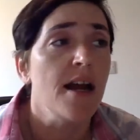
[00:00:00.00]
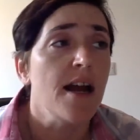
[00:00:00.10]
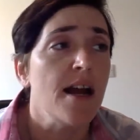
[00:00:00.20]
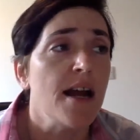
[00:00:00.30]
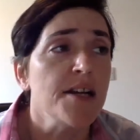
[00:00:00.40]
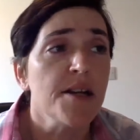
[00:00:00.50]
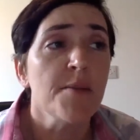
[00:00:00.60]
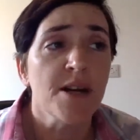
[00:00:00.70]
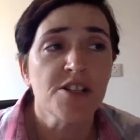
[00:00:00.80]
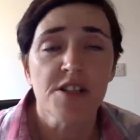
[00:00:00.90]
And then
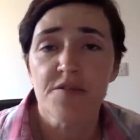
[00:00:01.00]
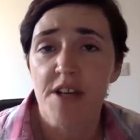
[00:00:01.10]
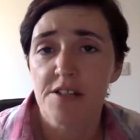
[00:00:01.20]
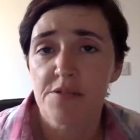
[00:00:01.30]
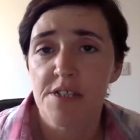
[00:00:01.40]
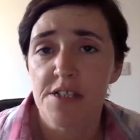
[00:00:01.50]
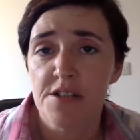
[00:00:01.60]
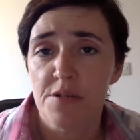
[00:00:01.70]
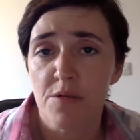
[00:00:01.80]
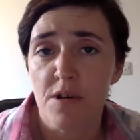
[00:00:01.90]
imagine if that tweet
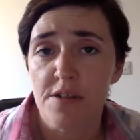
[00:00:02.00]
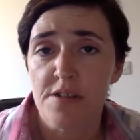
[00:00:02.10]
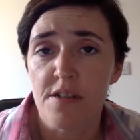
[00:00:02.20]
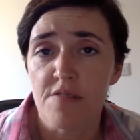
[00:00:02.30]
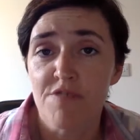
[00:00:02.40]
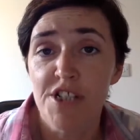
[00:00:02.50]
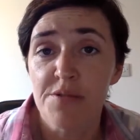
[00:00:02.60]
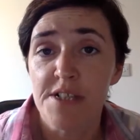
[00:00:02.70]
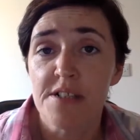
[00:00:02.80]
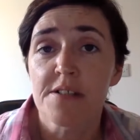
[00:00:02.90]
was
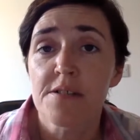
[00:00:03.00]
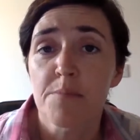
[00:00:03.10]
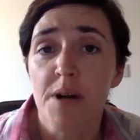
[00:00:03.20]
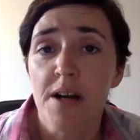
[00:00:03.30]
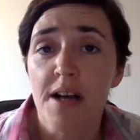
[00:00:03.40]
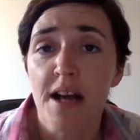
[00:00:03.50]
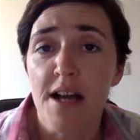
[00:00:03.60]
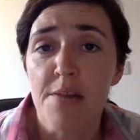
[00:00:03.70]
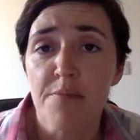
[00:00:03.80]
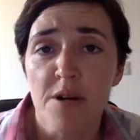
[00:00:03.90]
retweeted by
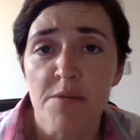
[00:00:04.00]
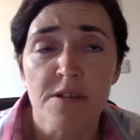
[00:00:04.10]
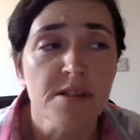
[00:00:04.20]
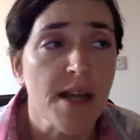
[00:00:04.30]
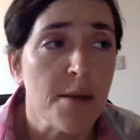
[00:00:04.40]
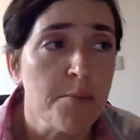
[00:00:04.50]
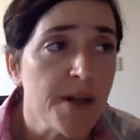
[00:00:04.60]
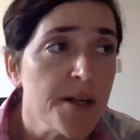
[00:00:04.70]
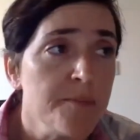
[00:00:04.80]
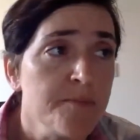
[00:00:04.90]
a prominent
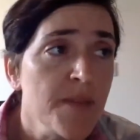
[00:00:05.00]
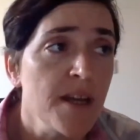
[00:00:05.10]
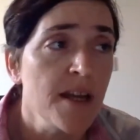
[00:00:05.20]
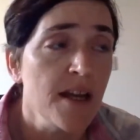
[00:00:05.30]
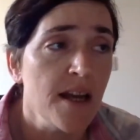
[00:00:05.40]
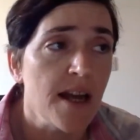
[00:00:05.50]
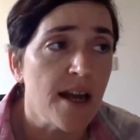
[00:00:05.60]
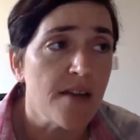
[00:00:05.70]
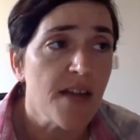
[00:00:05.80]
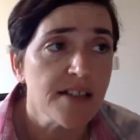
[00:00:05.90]
MP.
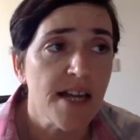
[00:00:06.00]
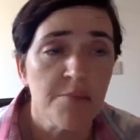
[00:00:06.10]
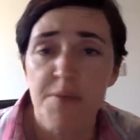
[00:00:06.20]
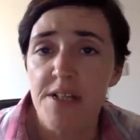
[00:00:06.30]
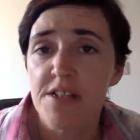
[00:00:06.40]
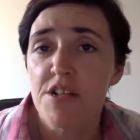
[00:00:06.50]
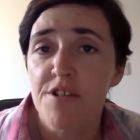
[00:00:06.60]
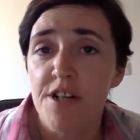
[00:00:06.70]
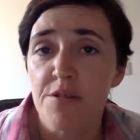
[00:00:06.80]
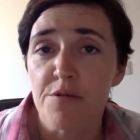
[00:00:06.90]
That MP's
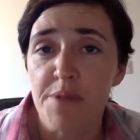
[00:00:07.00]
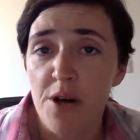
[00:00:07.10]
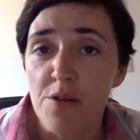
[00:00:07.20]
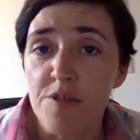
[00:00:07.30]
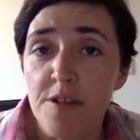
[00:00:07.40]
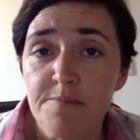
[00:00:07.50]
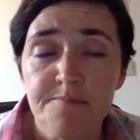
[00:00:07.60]
career would be over.